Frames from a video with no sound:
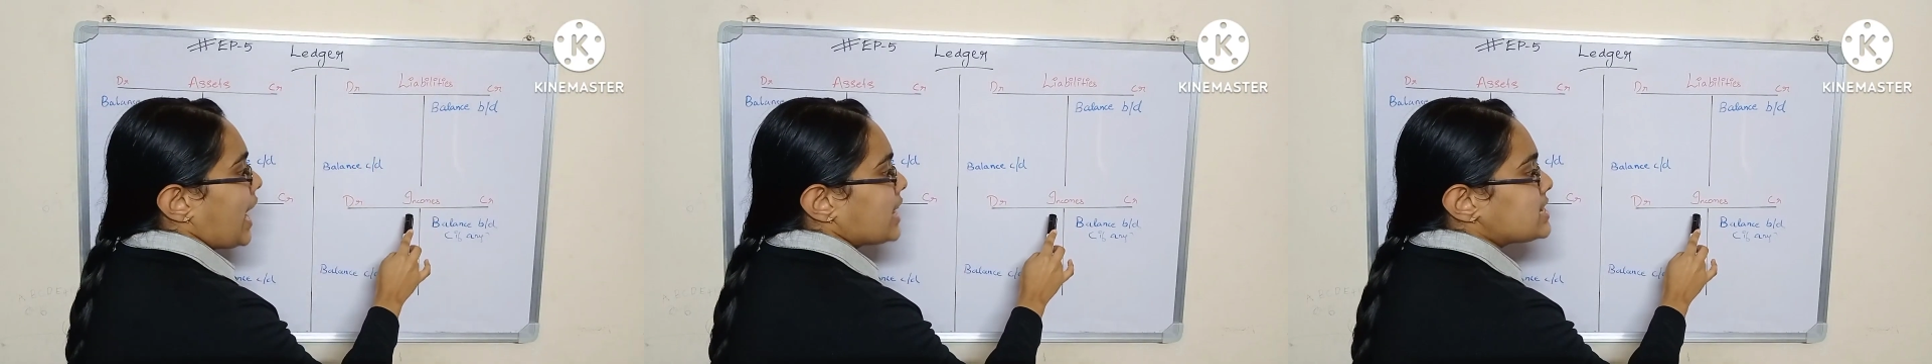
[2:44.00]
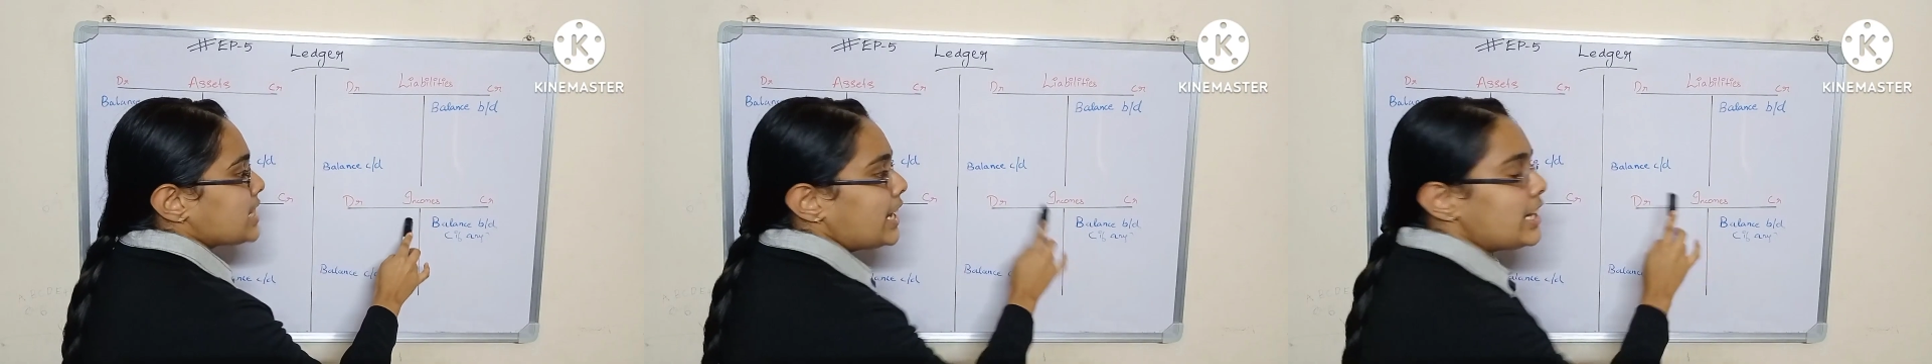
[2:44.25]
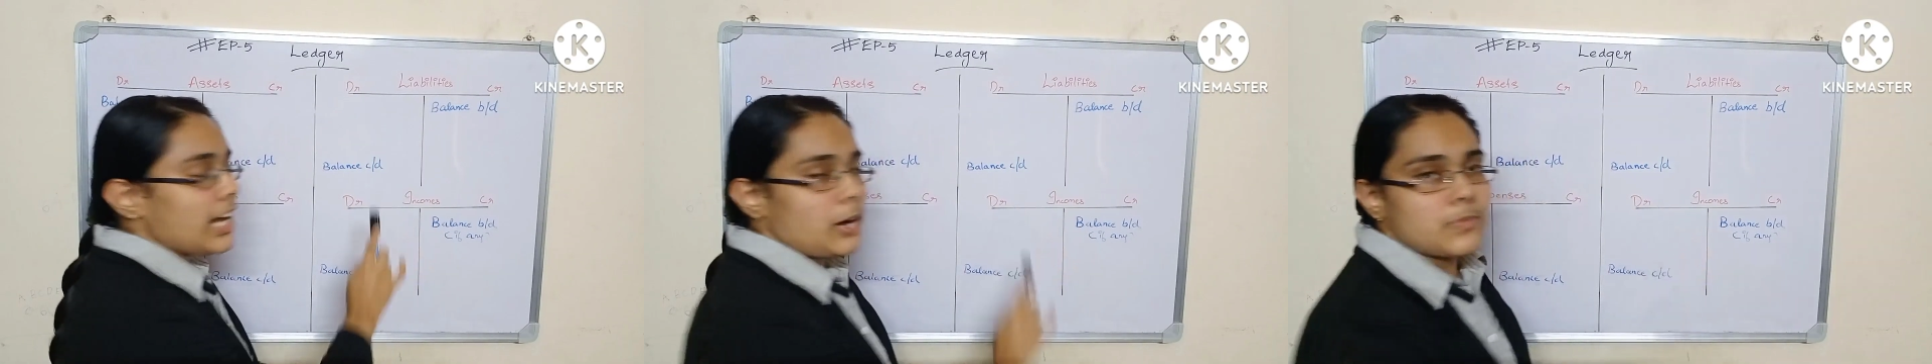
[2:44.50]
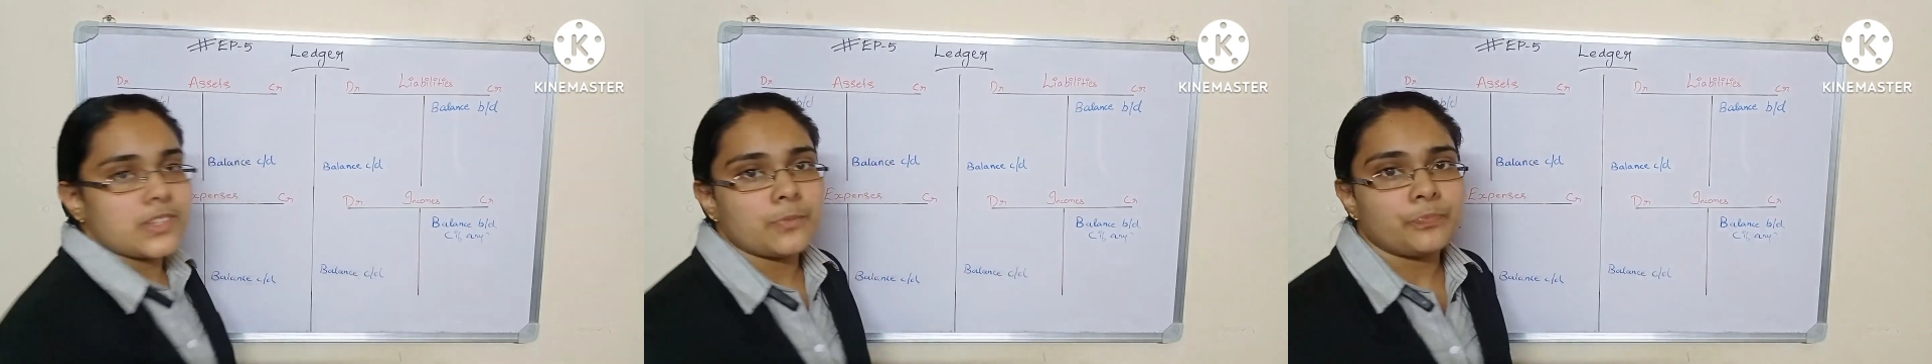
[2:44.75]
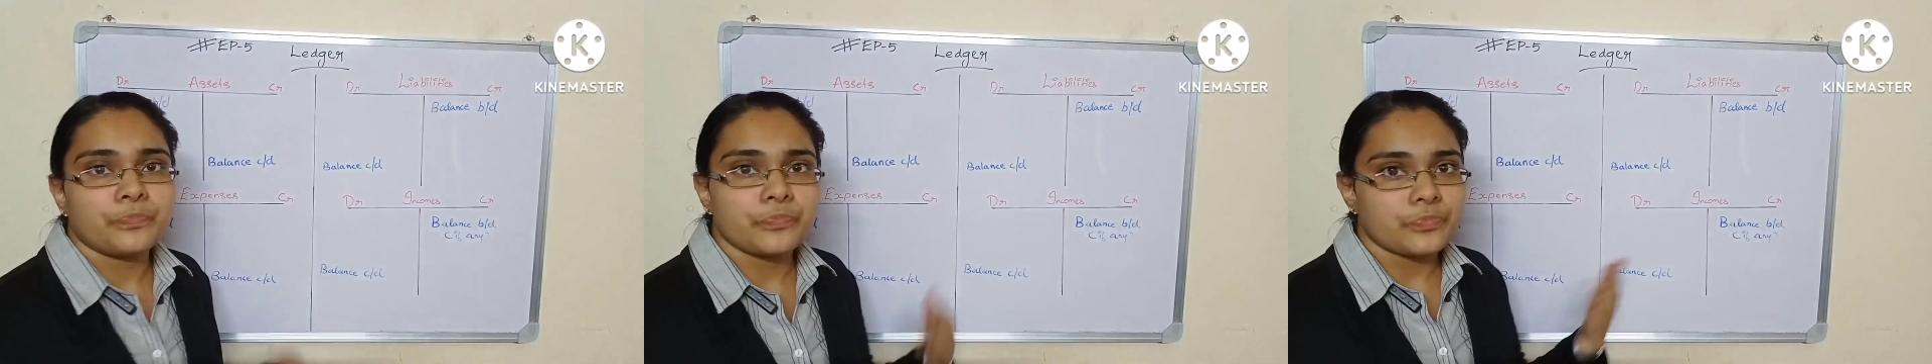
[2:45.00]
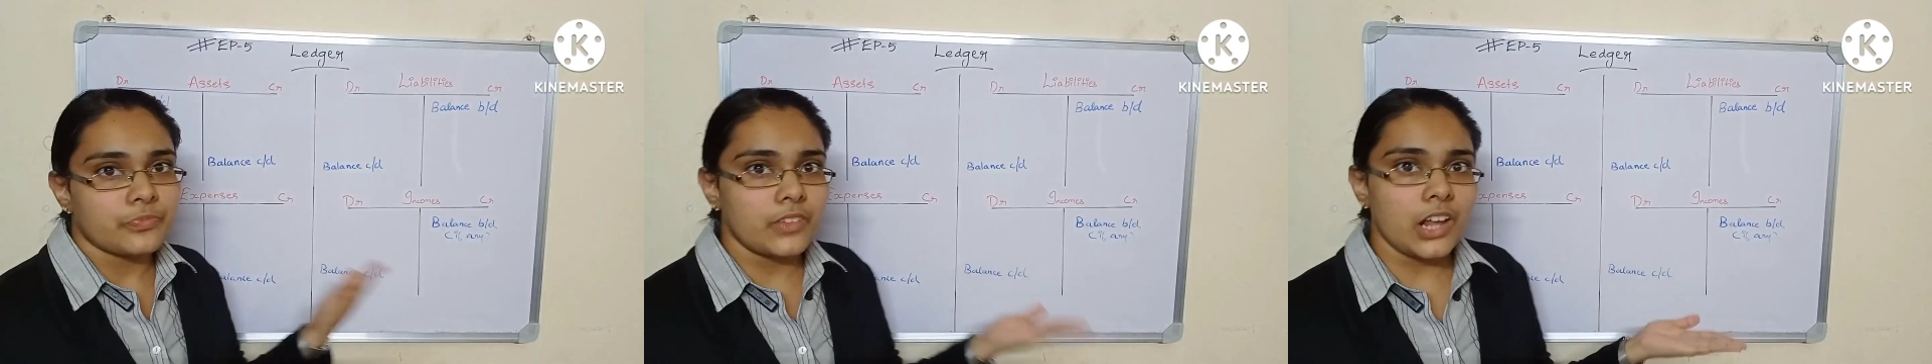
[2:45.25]
and incomes.
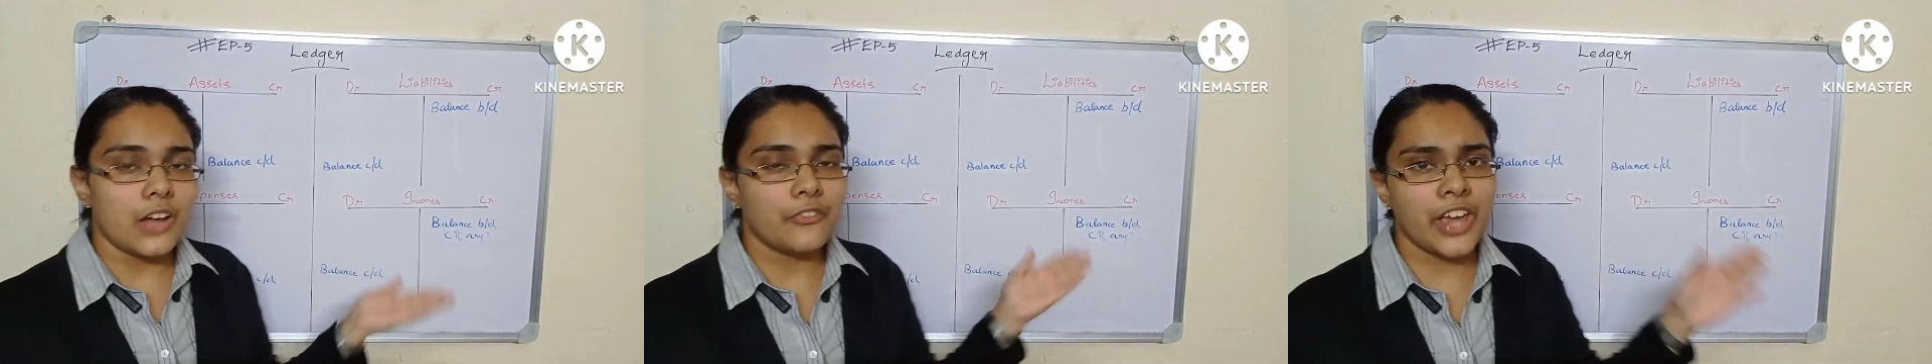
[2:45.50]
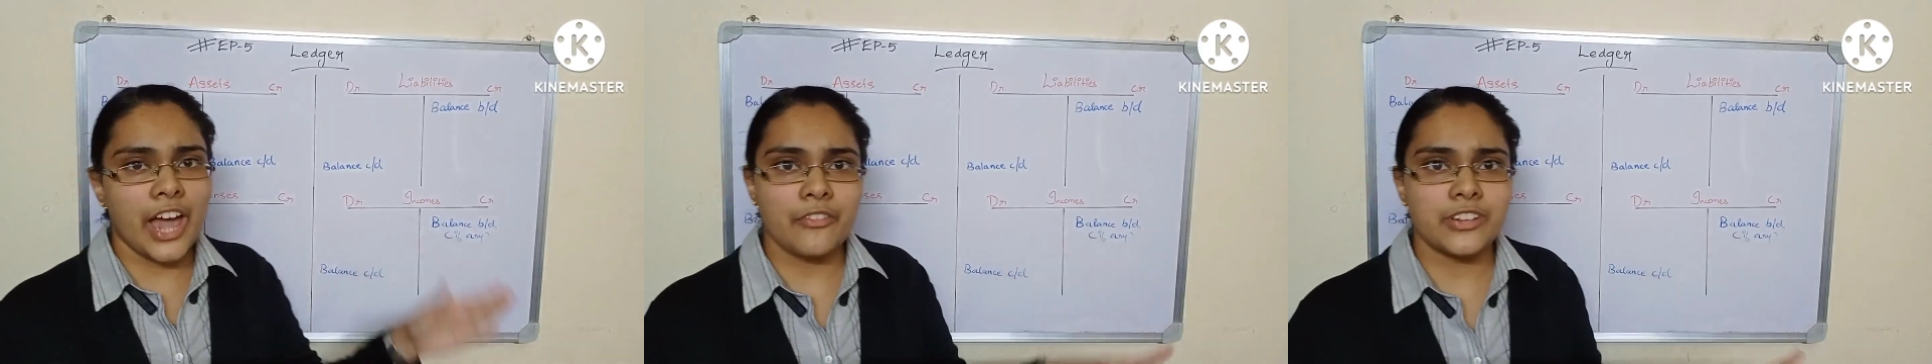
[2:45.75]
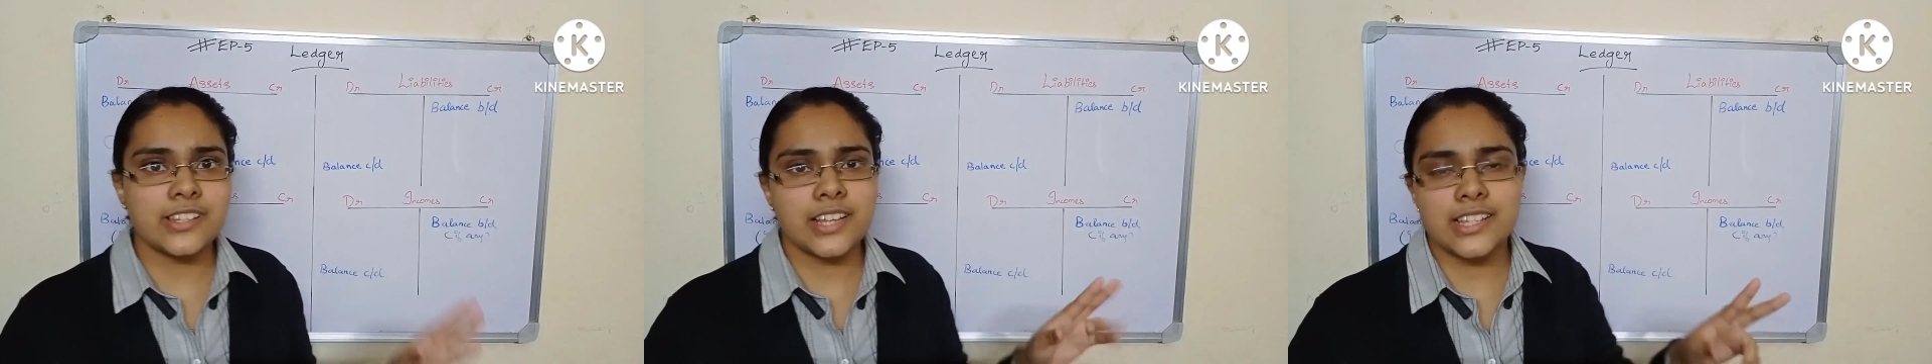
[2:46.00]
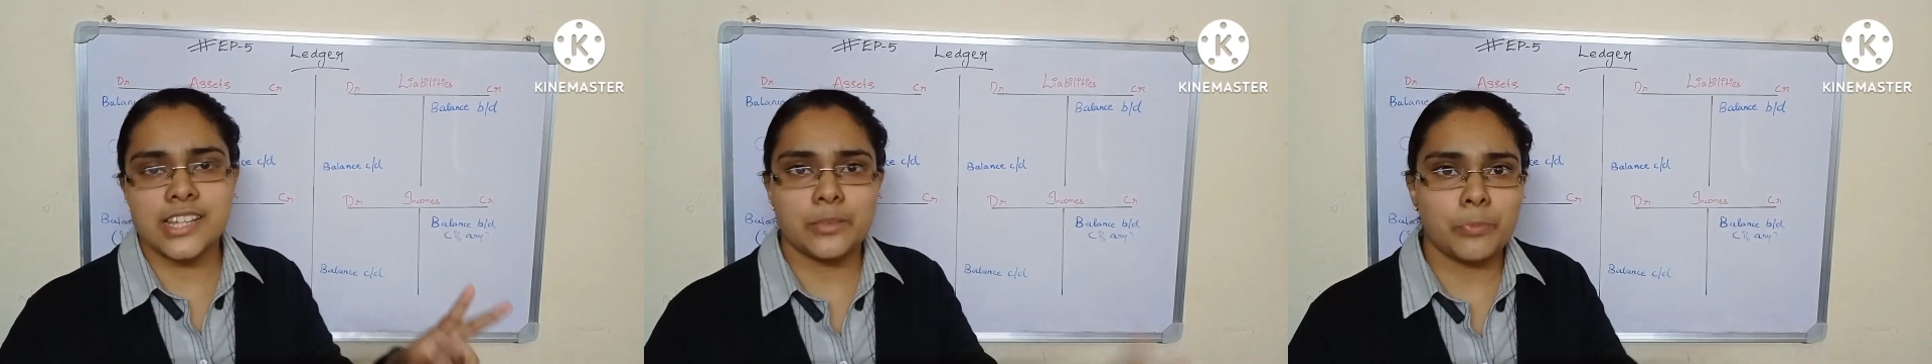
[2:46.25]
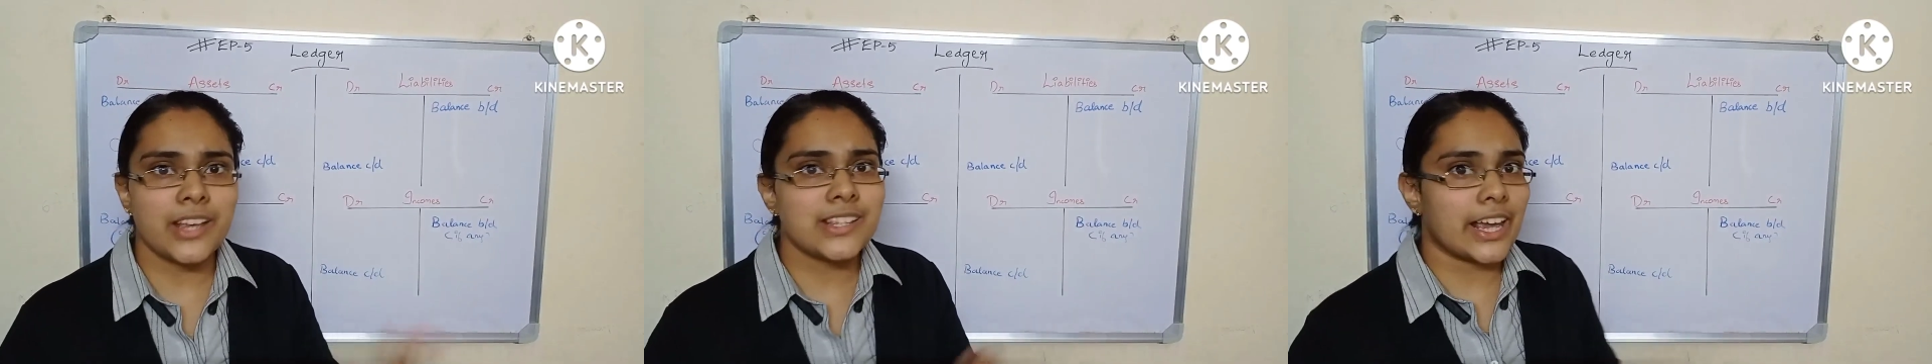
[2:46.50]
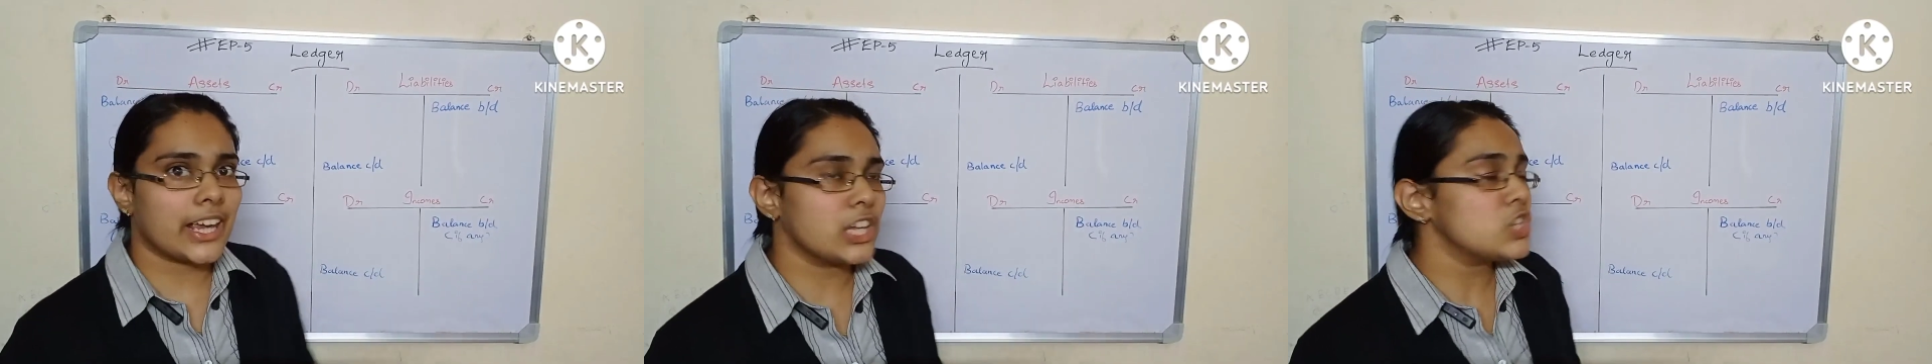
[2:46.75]
We have discussed in
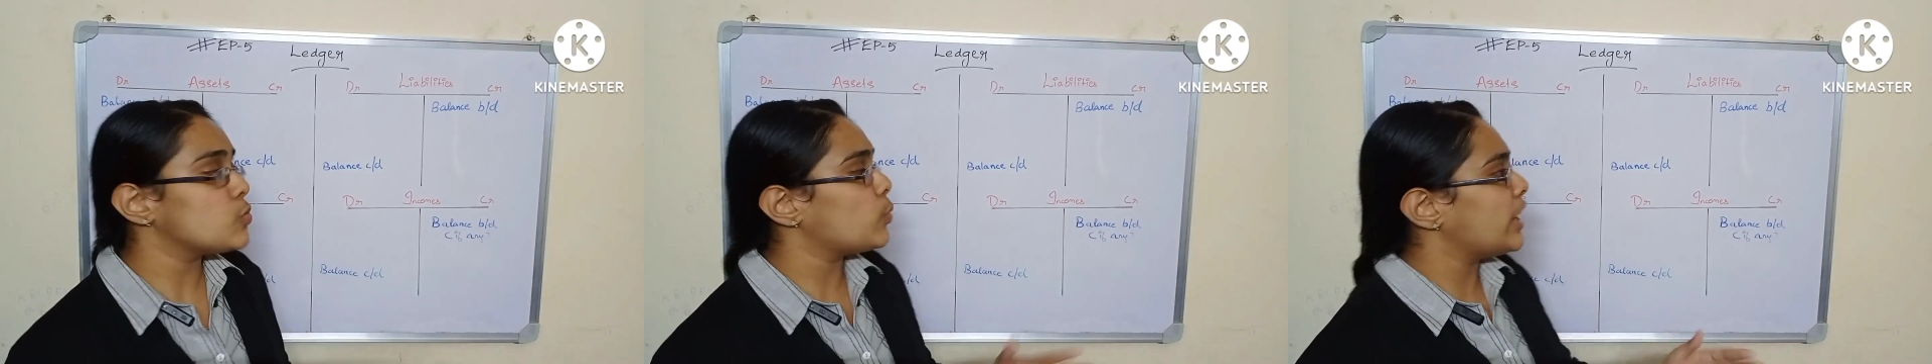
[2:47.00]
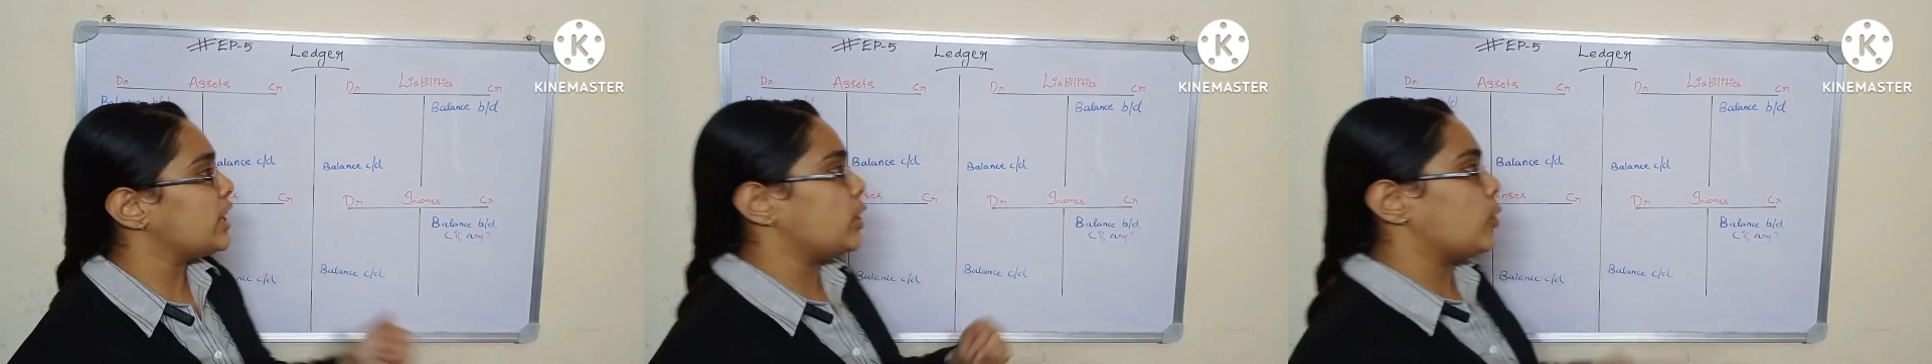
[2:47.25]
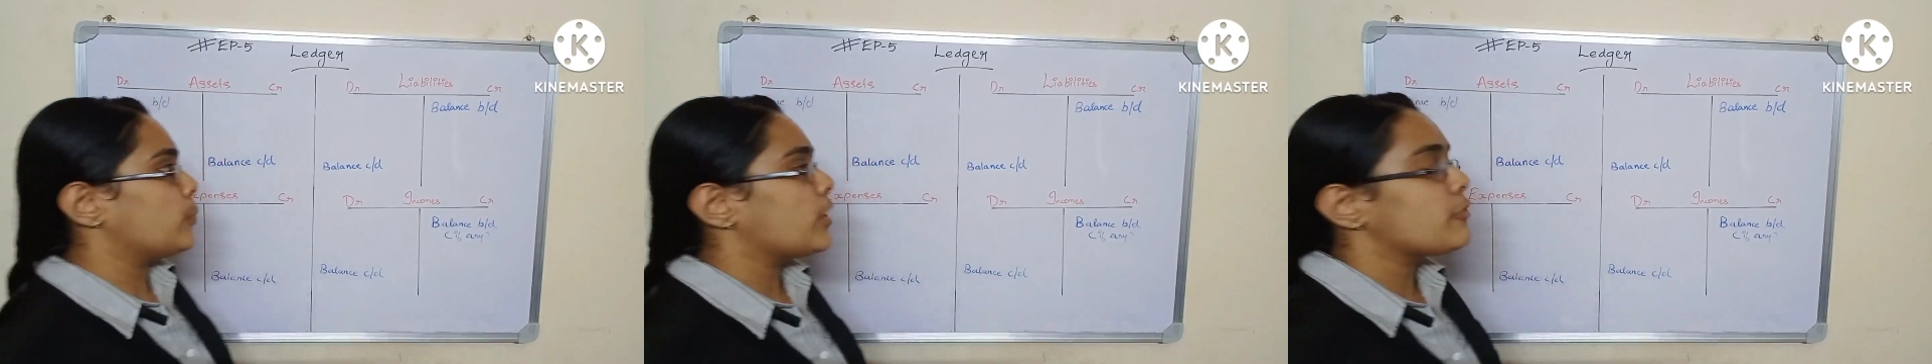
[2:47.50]
my second video.